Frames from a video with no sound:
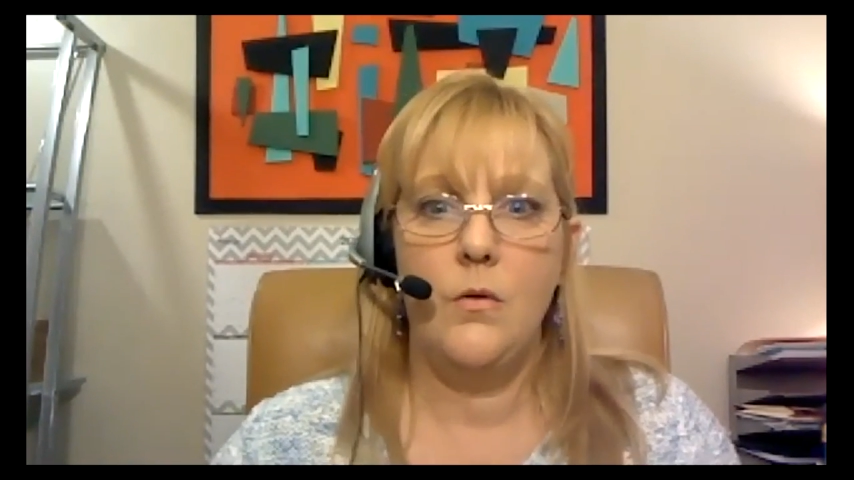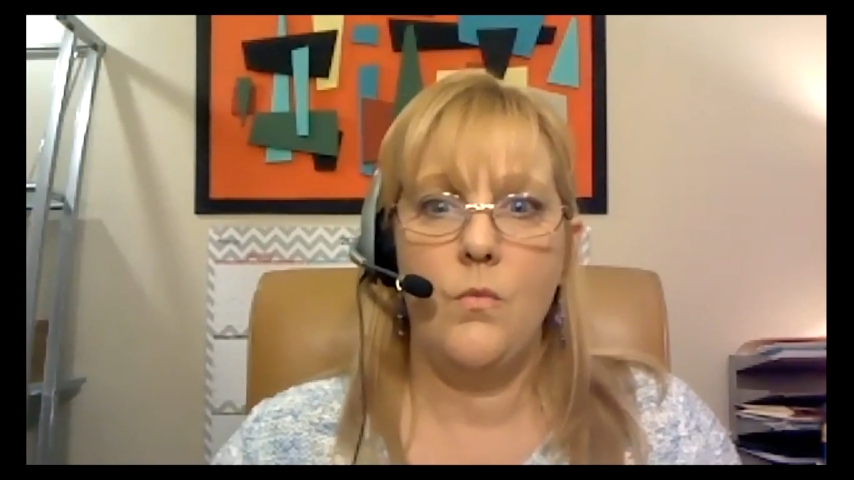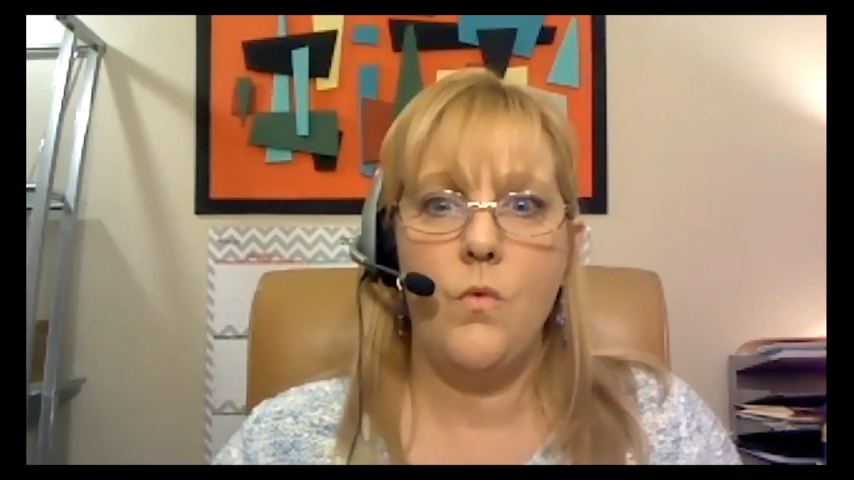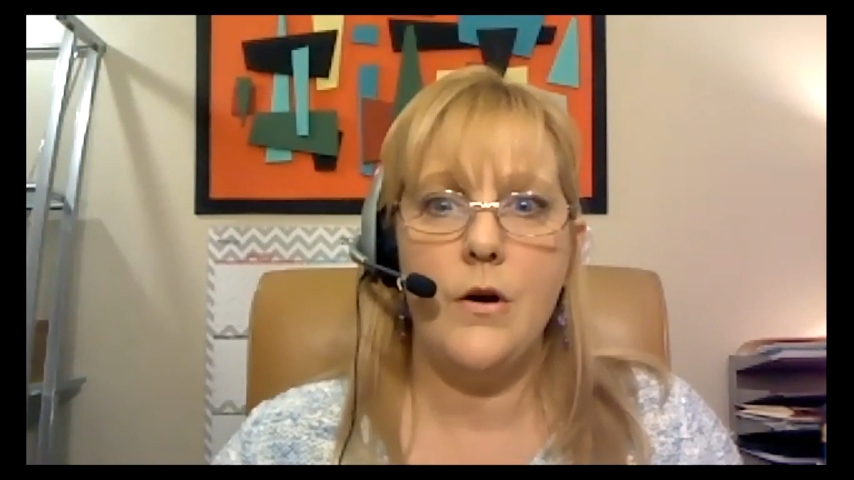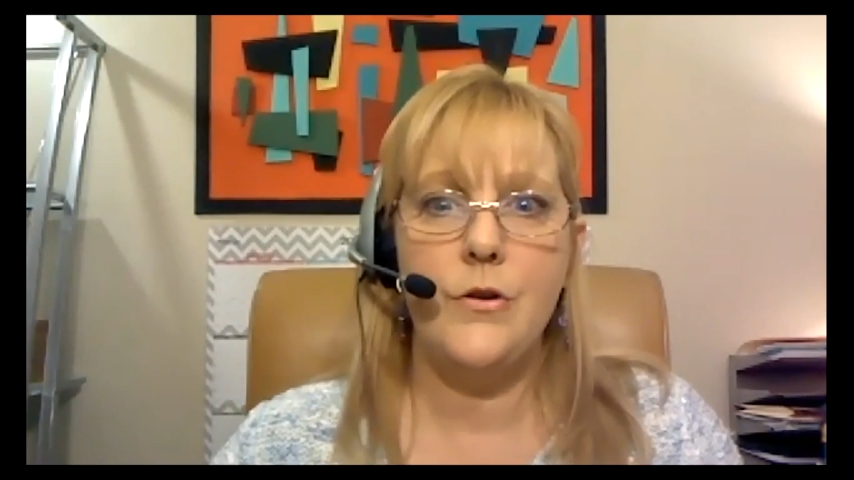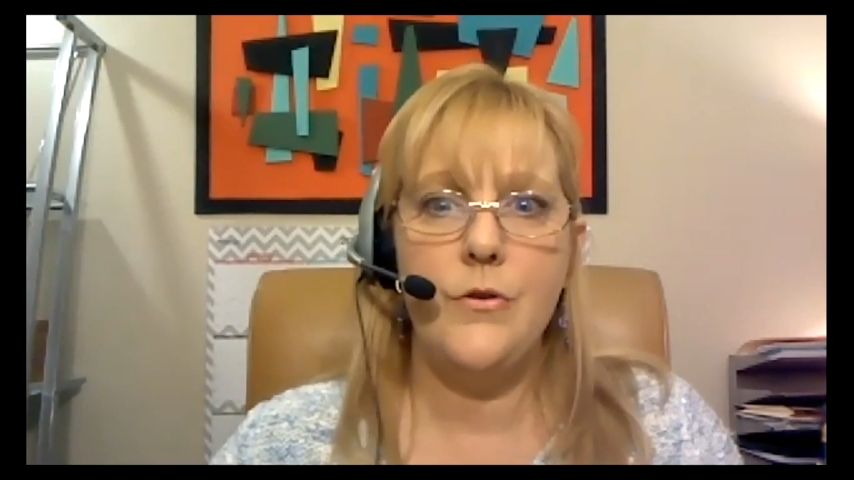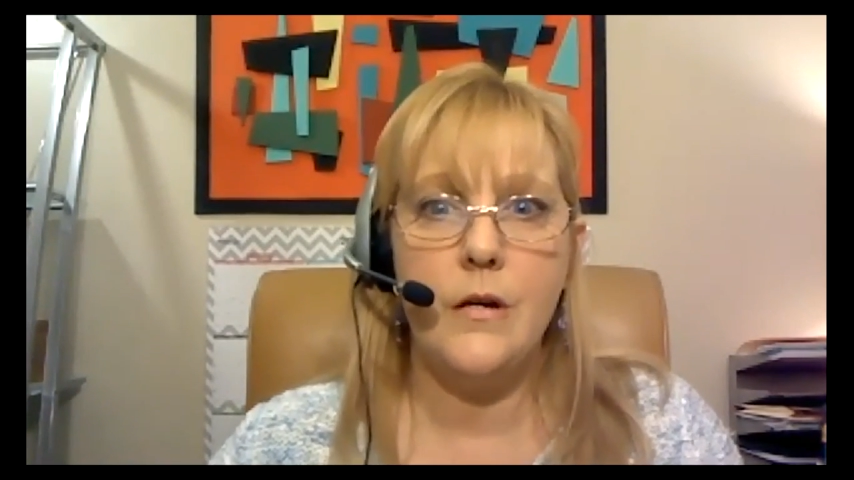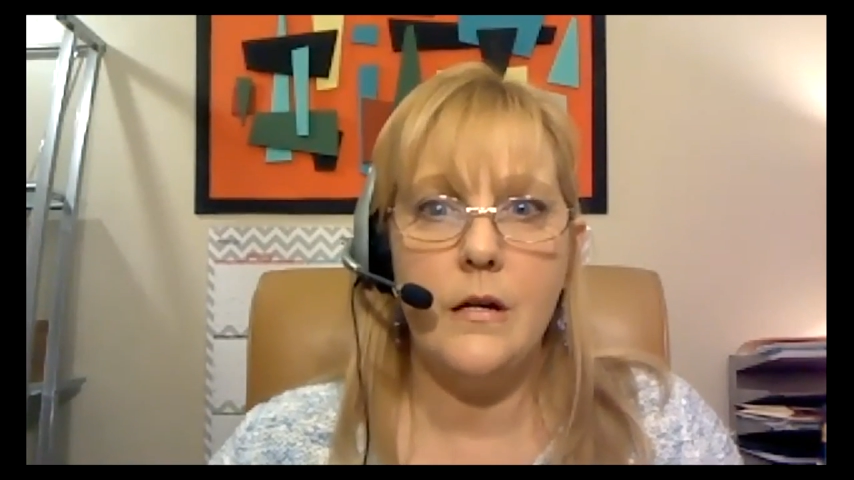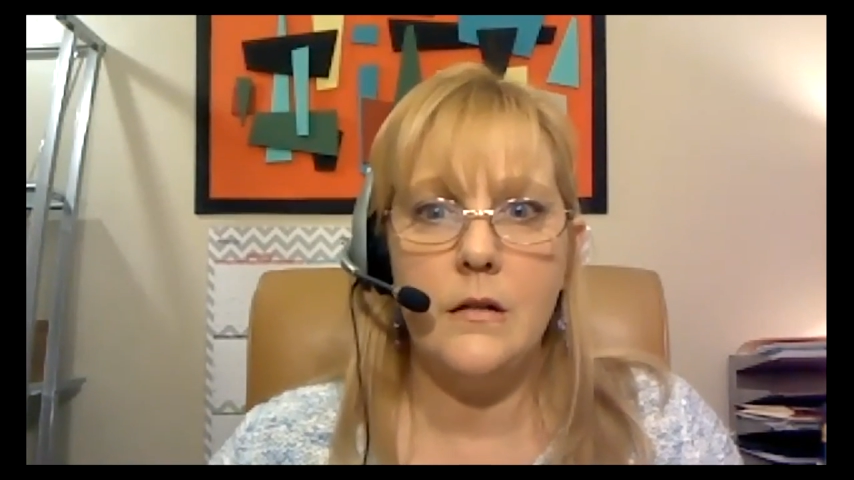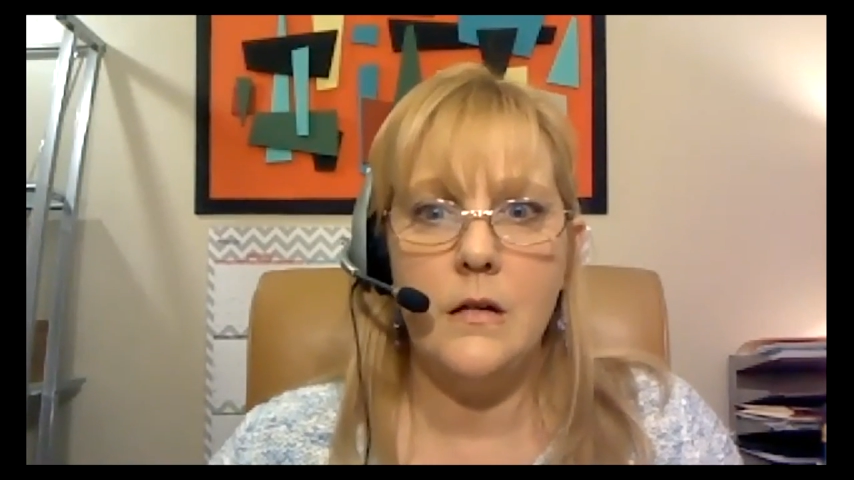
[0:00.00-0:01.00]
where you
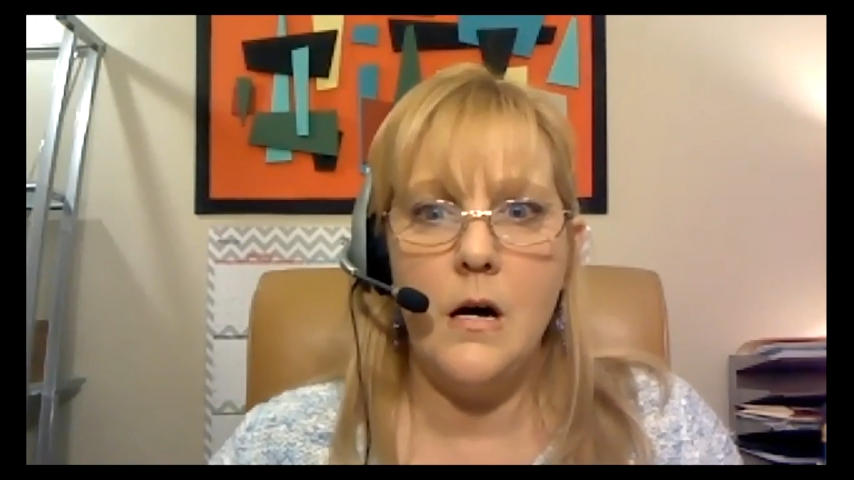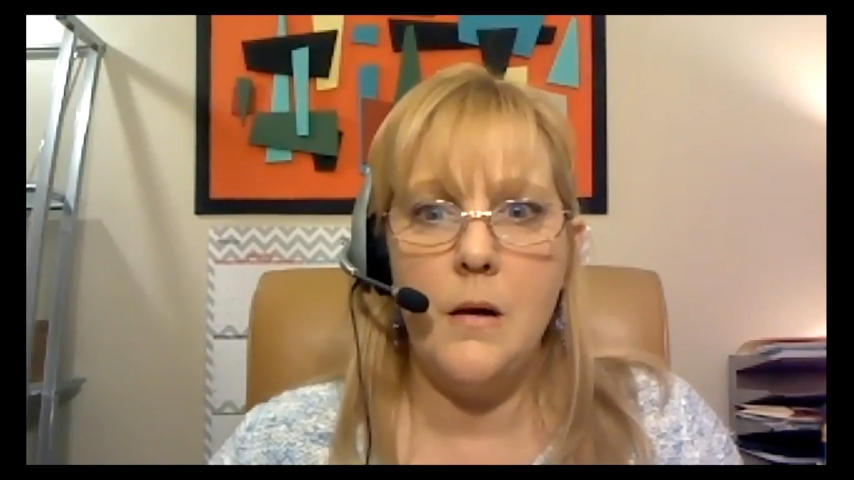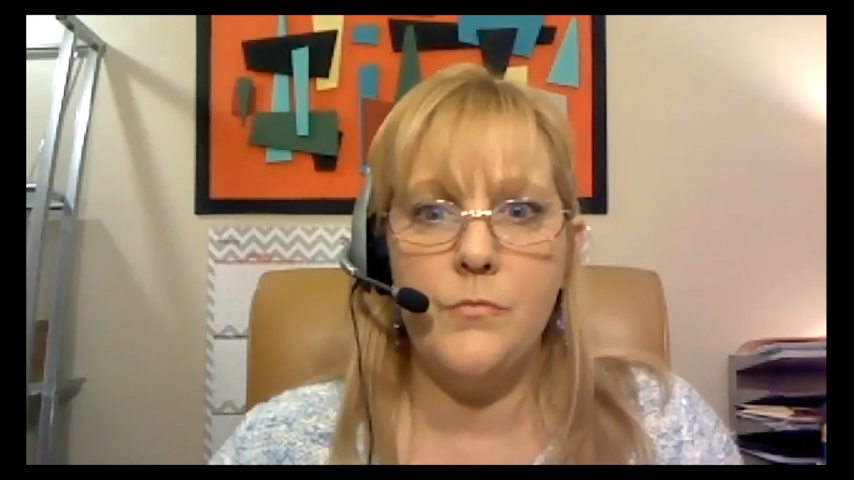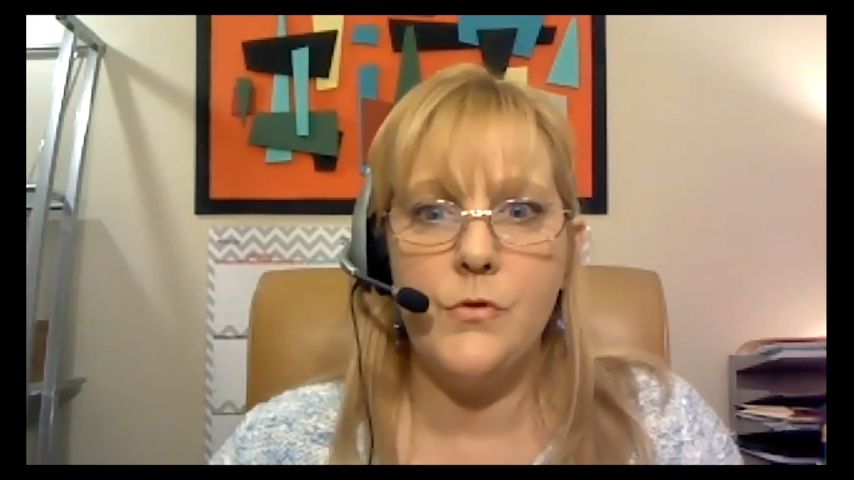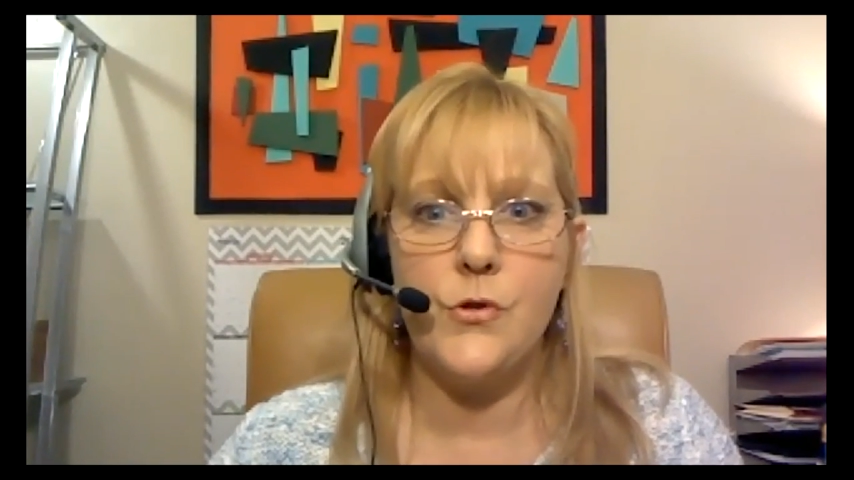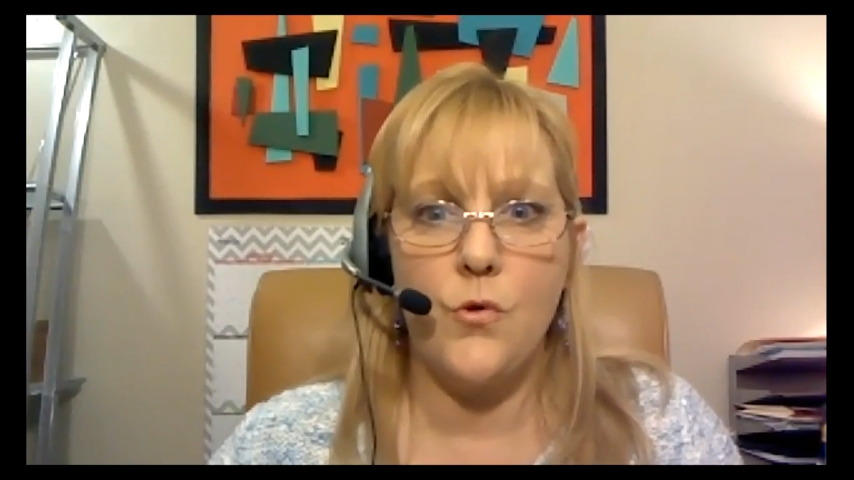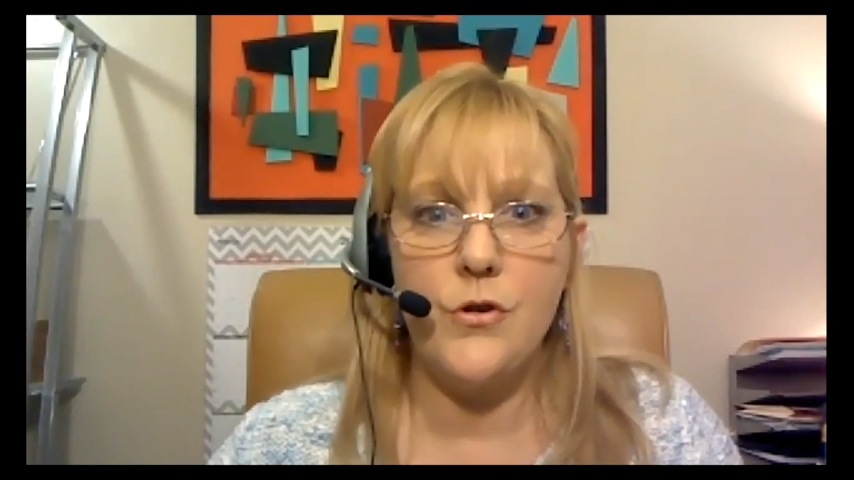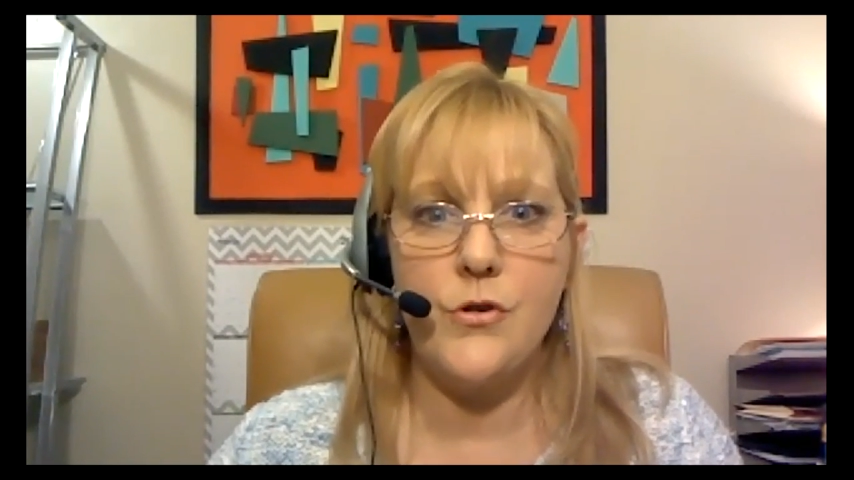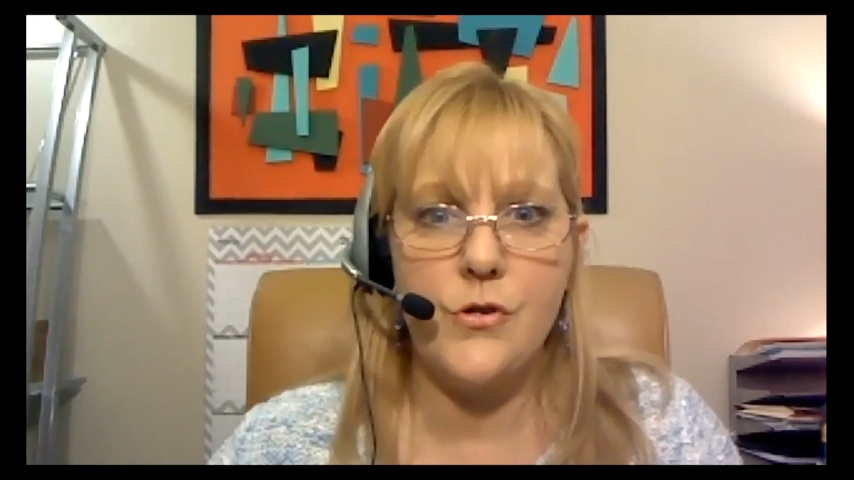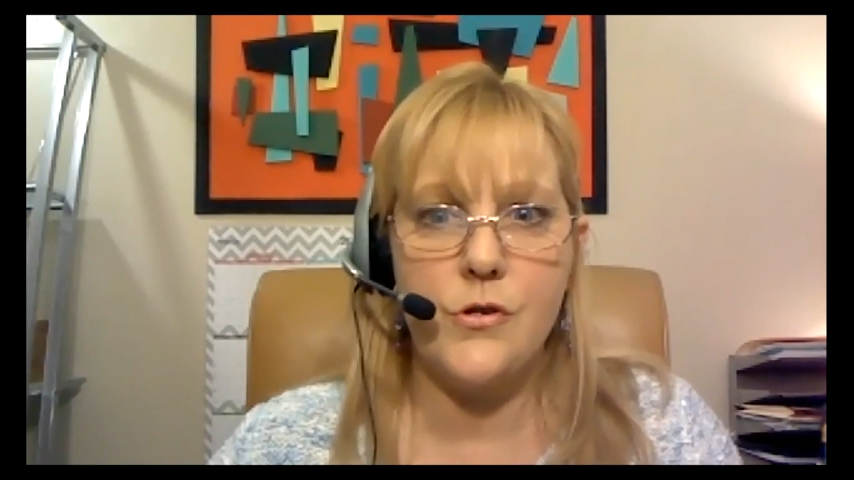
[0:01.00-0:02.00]
can um,
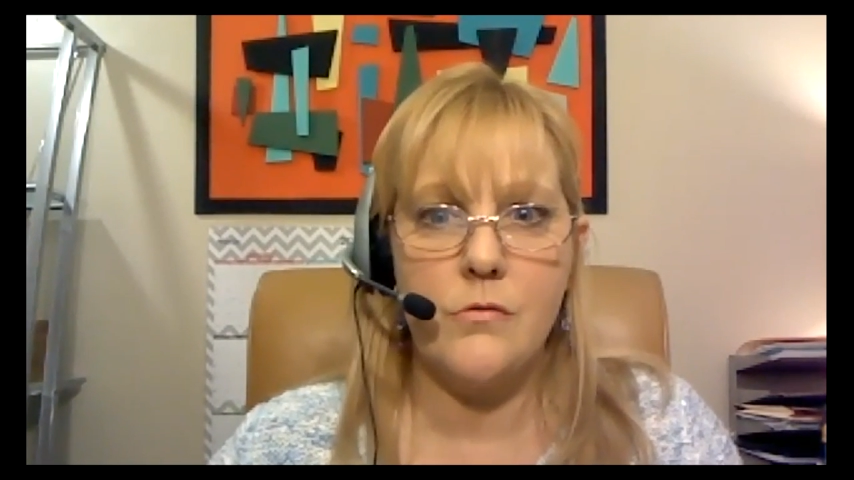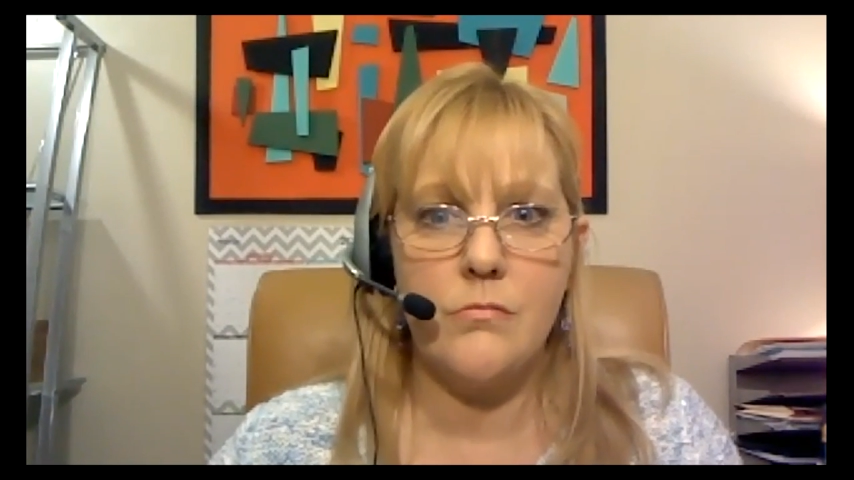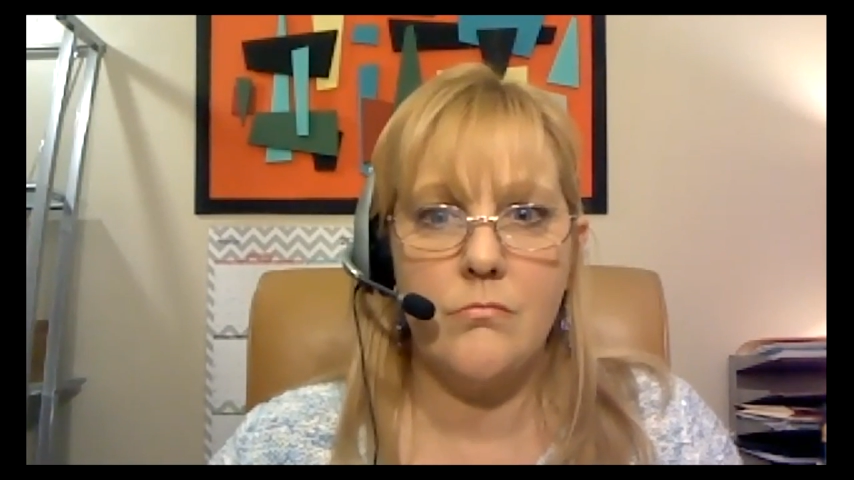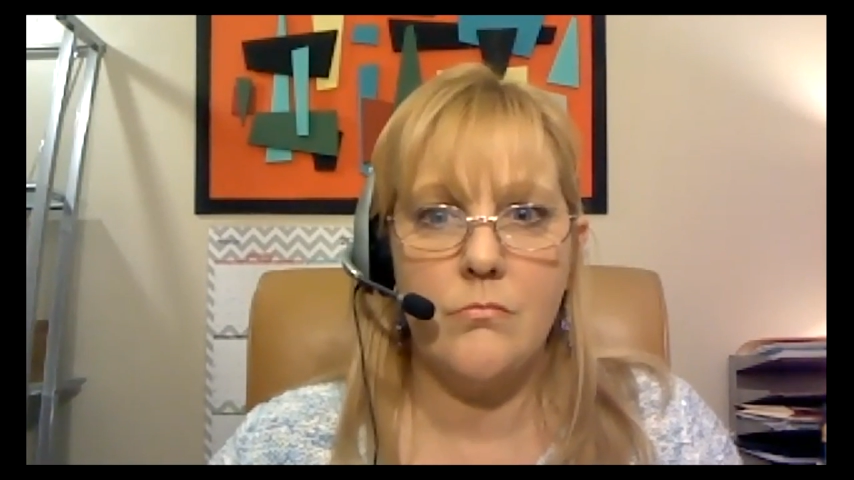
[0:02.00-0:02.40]
source